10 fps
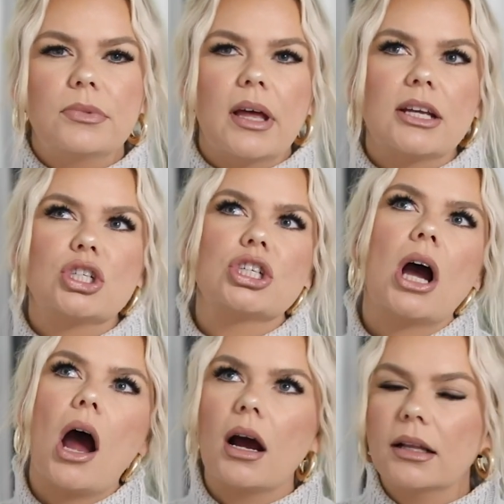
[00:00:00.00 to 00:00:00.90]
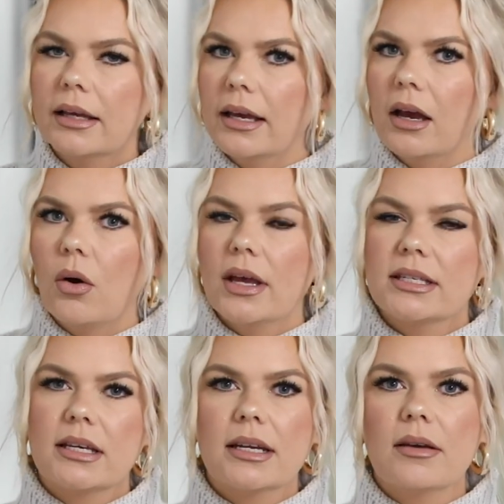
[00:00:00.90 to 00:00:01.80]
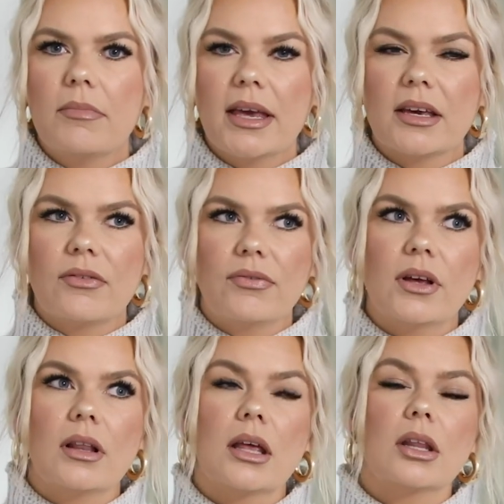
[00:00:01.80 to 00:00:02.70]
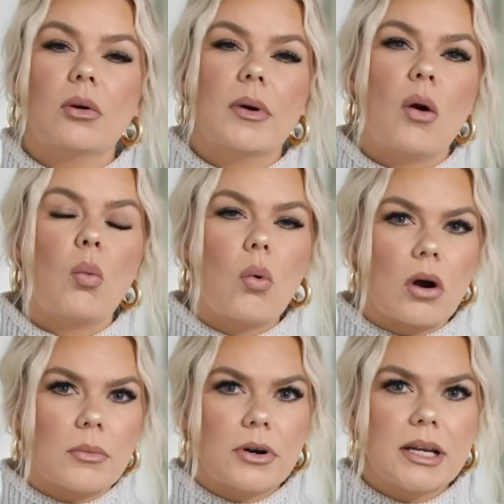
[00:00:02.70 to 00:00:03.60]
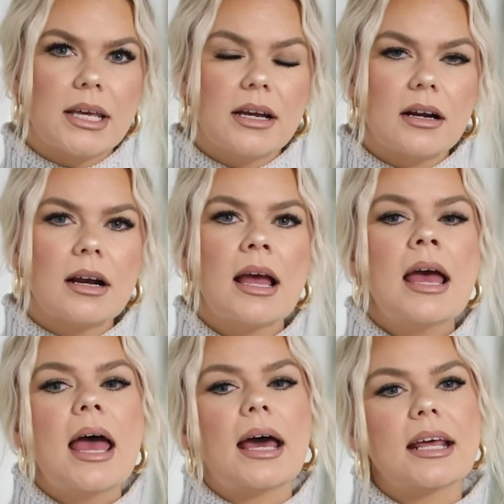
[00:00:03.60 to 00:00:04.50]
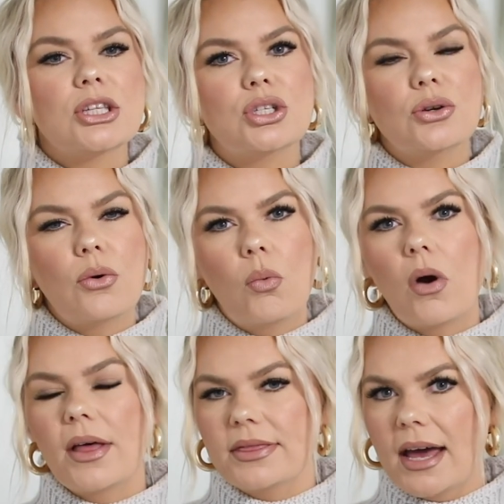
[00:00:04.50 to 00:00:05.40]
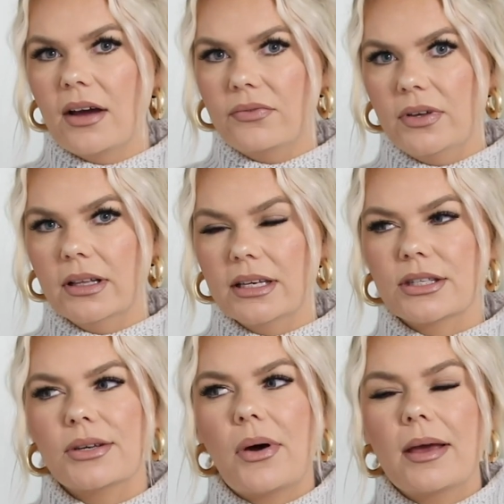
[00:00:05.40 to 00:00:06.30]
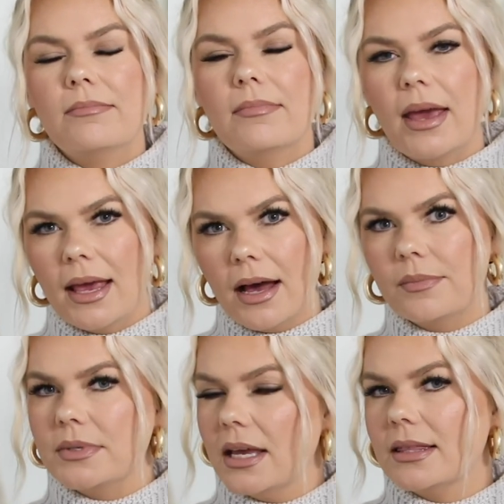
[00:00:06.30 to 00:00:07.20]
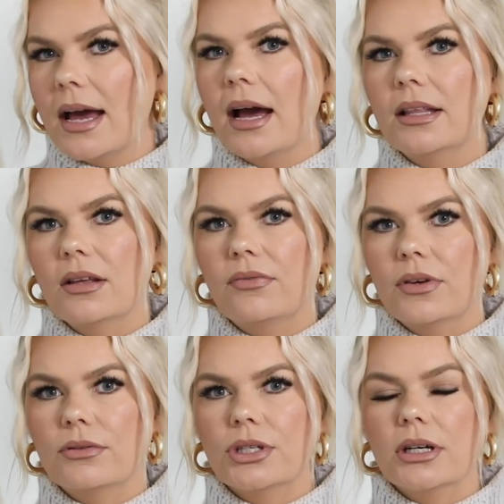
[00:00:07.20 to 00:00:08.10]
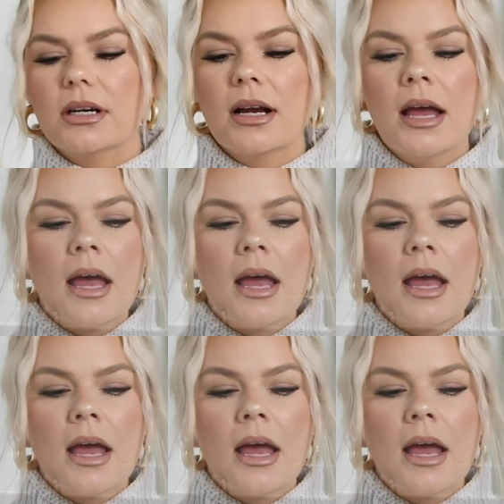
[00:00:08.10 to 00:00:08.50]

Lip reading: like chocolate, is gonna make it feel a little bit warmer in here, and I do want that feeling. So I may update that in the future.